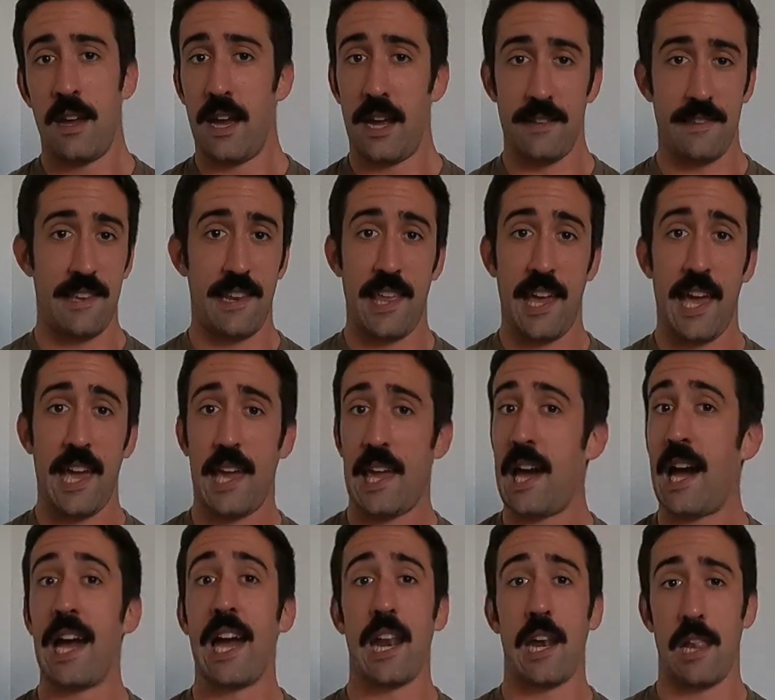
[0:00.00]
And today,
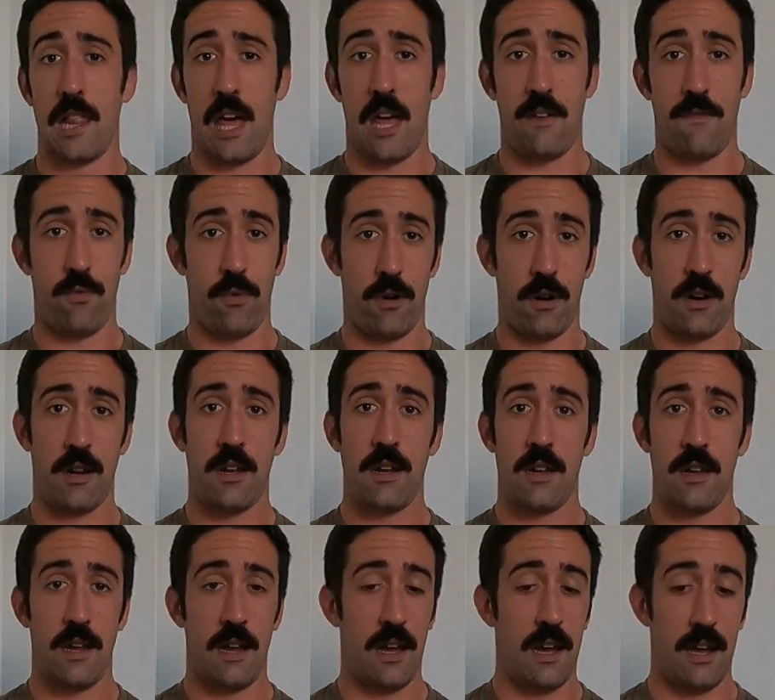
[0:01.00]
I had a lot of work.
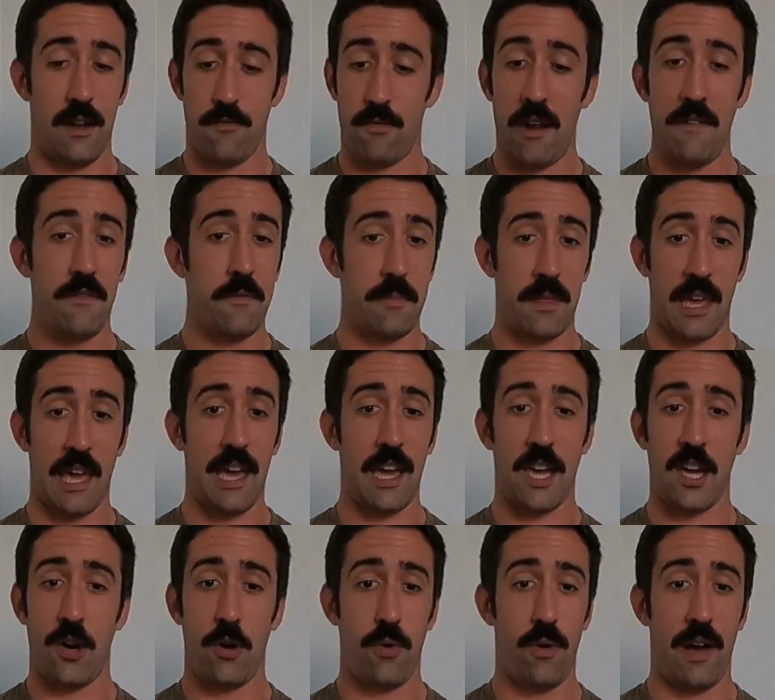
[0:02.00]
Right from the
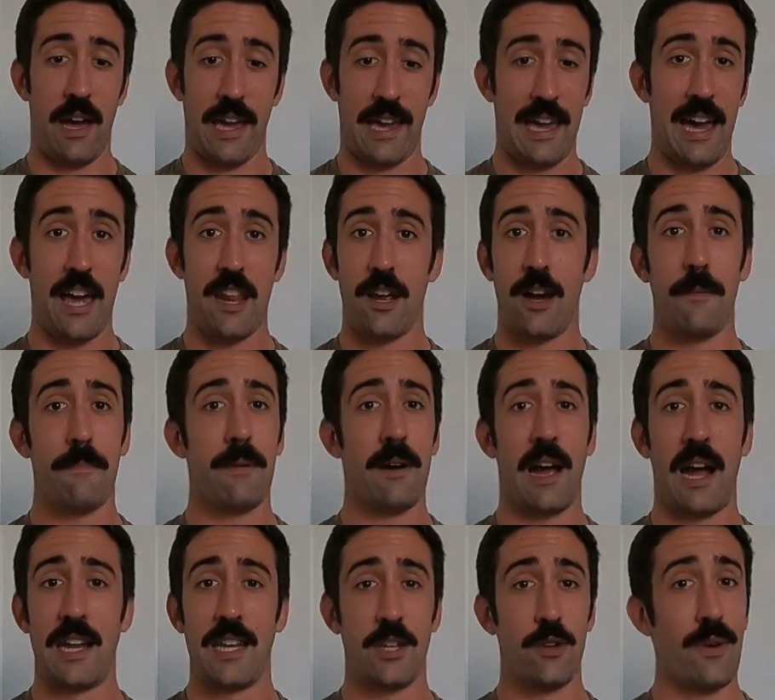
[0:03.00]
get-go, I got up,
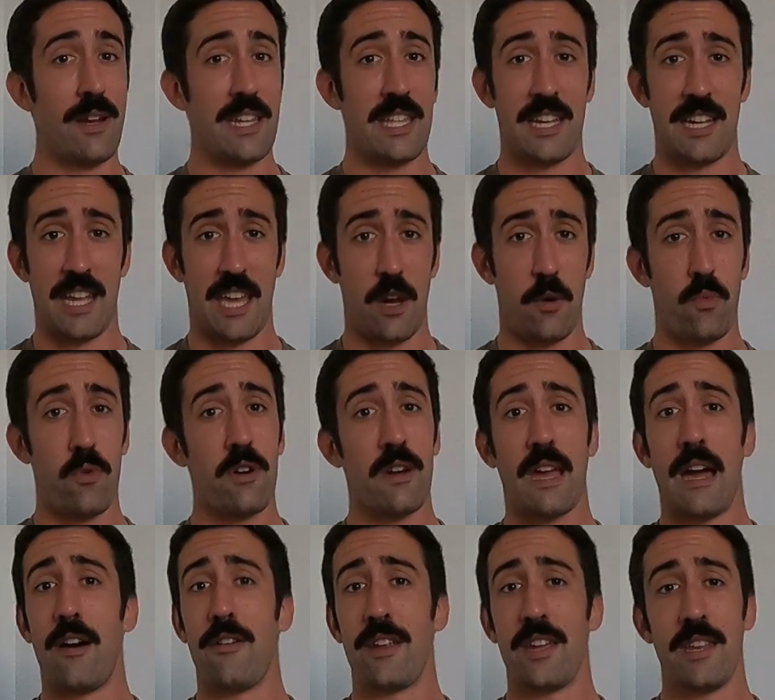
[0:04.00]
I knew I needed to get a
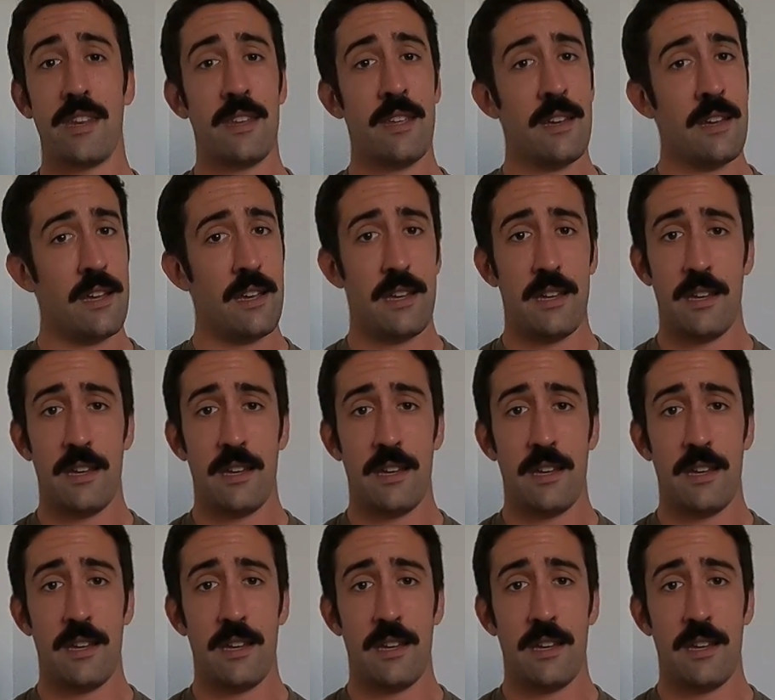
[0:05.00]
workout in,